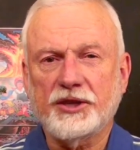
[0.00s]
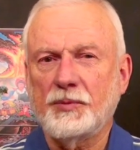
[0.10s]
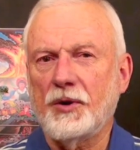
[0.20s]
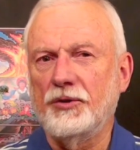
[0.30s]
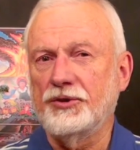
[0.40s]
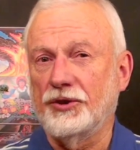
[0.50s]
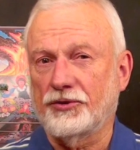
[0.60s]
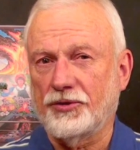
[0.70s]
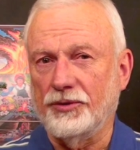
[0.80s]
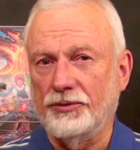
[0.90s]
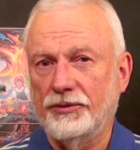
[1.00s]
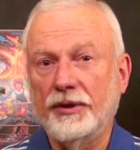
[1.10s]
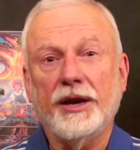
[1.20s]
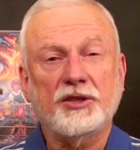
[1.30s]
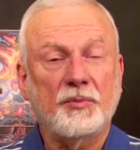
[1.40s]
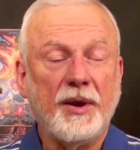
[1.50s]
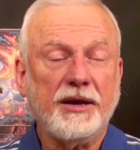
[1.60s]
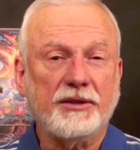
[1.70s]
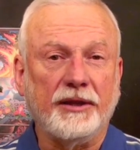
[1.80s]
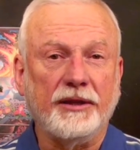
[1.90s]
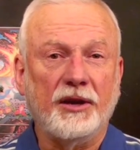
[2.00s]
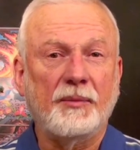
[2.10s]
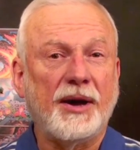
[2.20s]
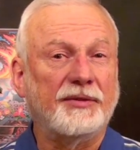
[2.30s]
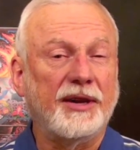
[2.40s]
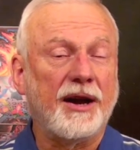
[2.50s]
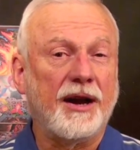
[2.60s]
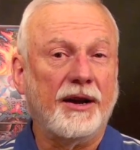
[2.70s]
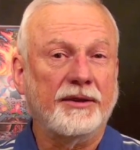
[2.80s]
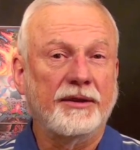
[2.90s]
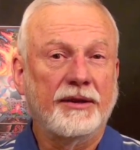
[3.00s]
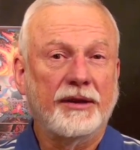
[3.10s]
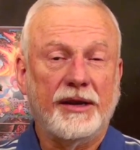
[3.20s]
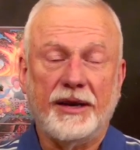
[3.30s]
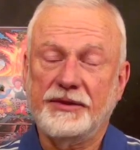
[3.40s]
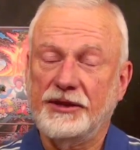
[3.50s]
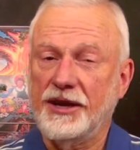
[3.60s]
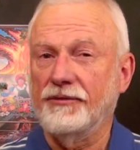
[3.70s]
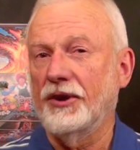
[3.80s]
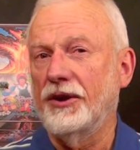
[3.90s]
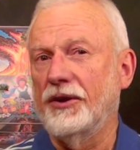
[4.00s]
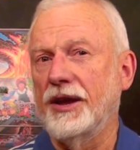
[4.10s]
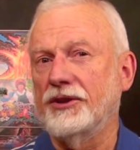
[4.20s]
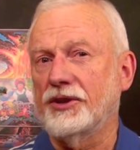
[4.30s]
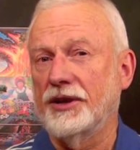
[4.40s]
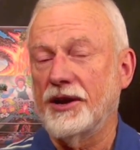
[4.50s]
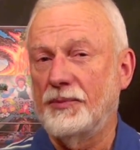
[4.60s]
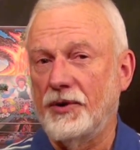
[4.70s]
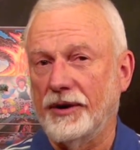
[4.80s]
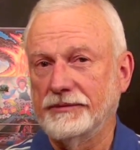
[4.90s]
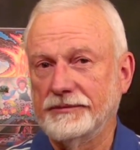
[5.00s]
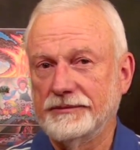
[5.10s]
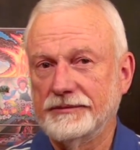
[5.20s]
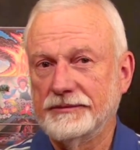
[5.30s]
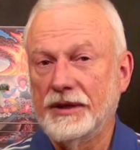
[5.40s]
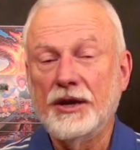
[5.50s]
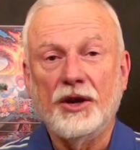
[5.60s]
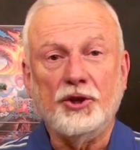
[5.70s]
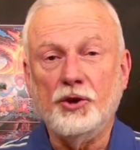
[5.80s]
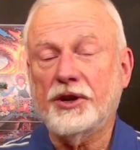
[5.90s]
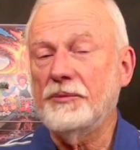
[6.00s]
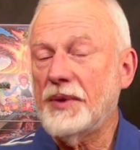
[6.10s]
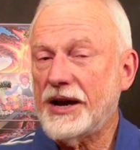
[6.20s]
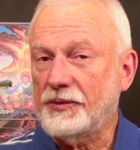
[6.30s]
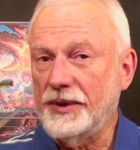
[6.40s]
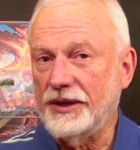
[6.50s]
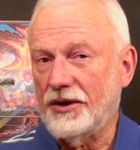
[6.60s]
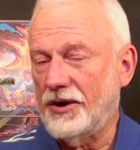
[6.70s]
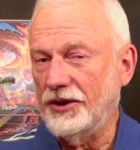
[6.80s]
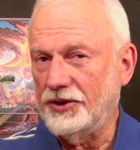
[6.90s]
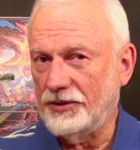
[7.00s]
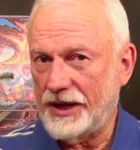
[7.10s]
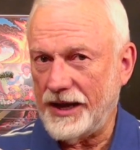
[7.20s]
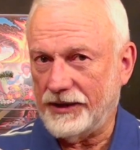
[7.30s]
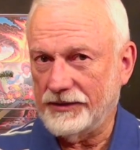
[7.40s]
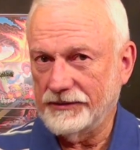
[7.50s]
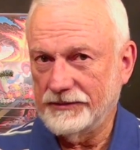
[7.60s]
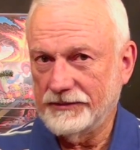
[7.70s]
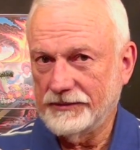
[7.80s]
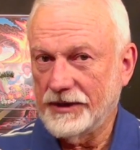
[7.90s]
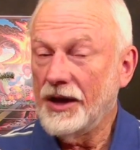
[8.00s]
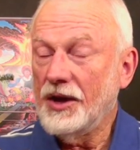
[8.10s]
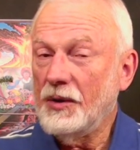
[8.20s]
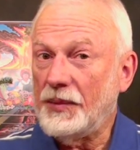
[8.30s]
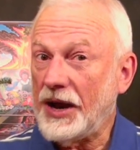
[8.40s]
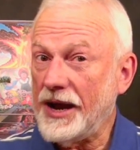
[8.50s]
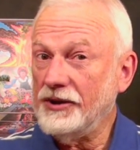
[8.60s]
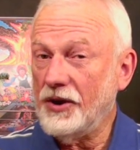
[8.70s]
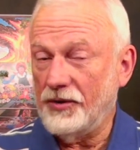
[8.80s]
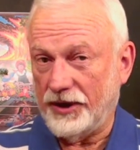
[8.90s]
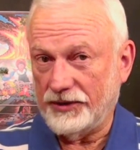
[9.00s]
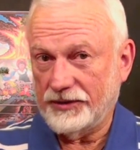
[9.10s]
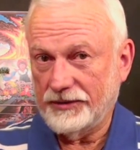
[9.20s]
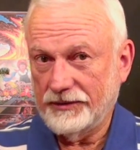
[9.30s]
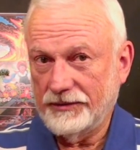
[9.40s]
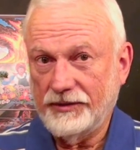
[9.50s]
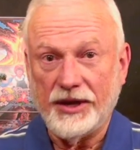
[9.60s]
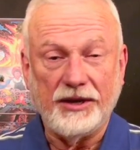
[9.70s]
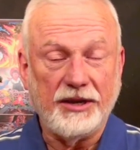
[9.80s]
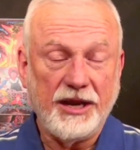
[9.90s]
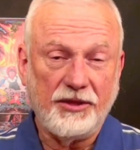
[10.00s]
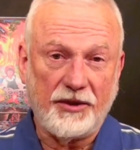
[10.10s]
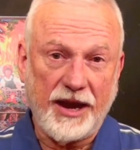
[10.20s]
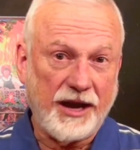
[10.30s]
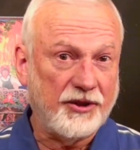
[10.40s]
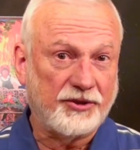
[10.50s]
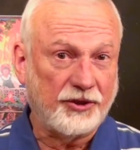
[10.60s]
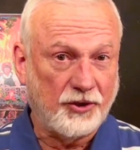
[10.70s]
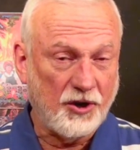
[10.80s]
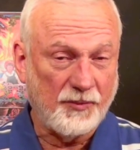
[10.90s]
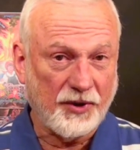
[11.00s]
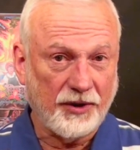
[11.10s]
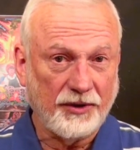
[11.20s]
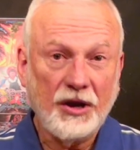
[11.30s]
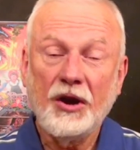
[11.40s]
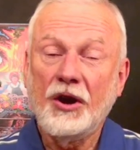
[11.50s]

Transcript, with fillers: expose the truth, especially about the art at the Denver International Airport. You can mock me all you like, but I notice that neither Anderson Cooper